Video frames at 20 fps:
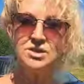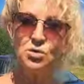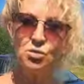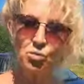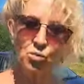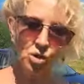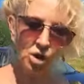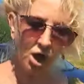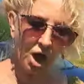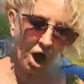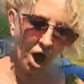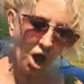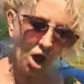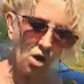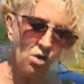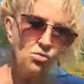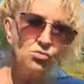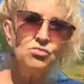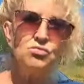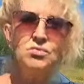that will
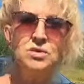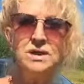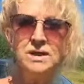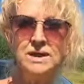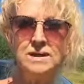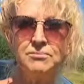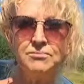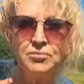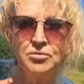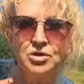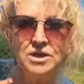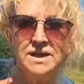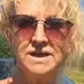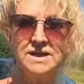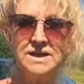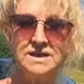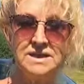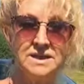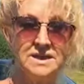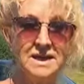only
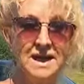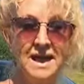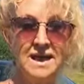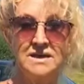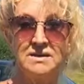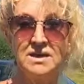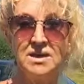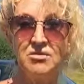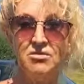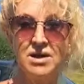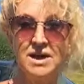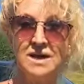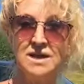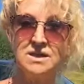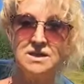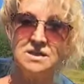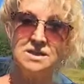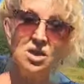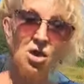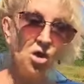breed and lay their
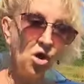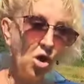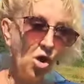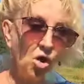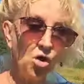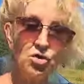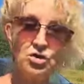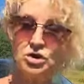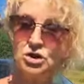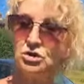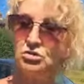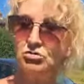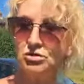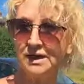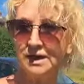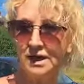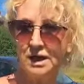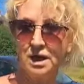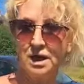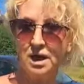eggs on
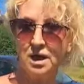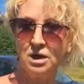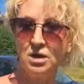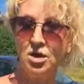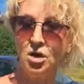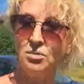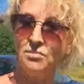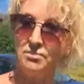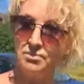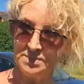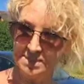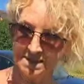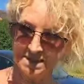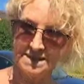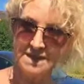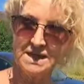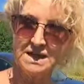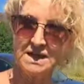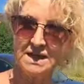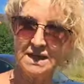Eureka,
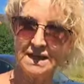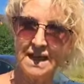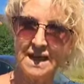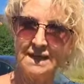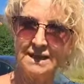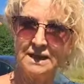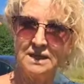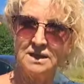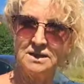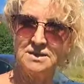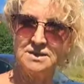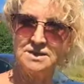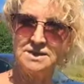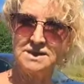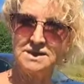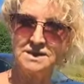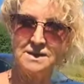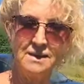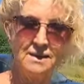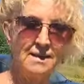stinging
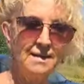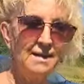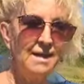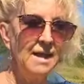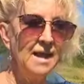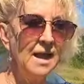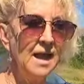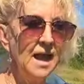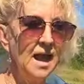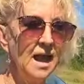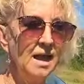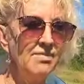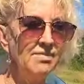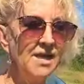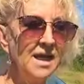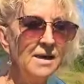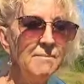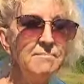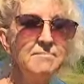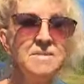nettles. And
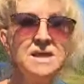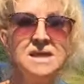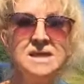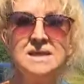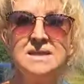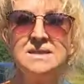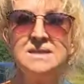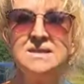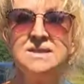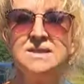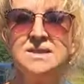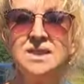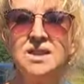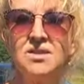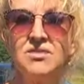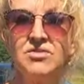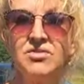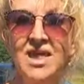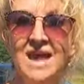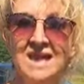that means
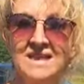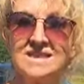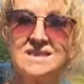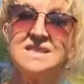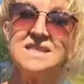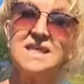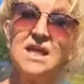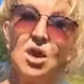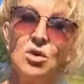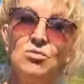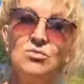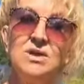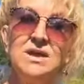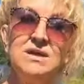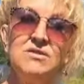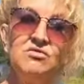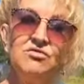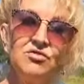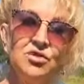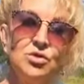that that's the
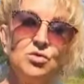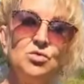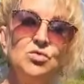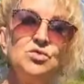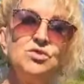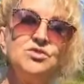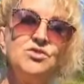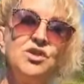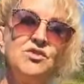only food